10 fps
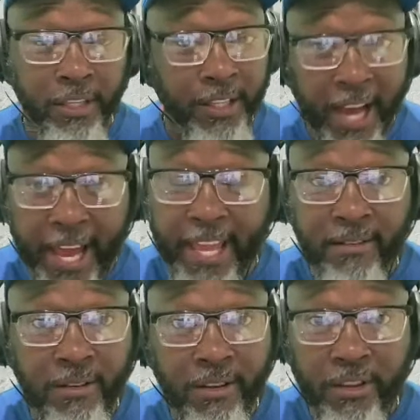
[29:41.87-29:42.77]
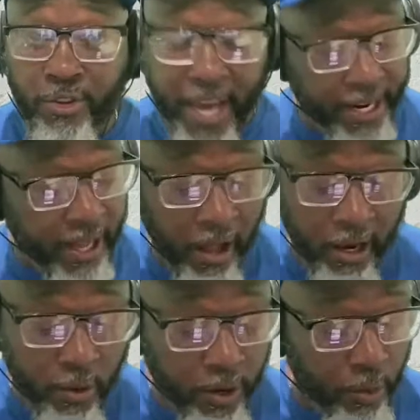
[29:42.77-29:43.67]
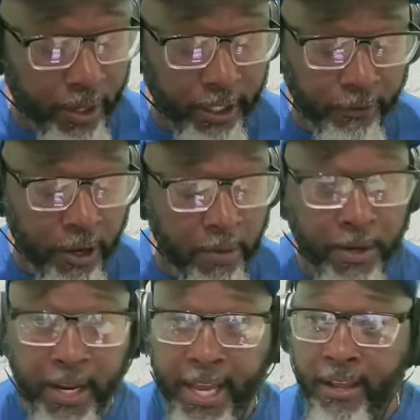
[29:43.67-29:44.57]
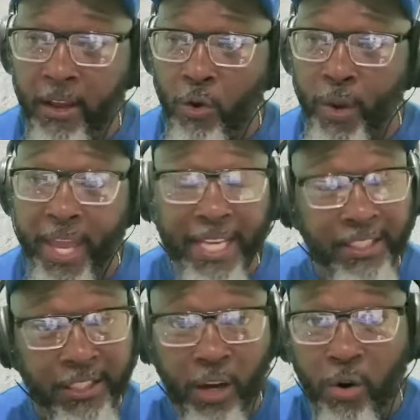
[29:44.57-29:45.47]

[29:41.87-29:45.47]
you got to call it what it was for him tonight. We had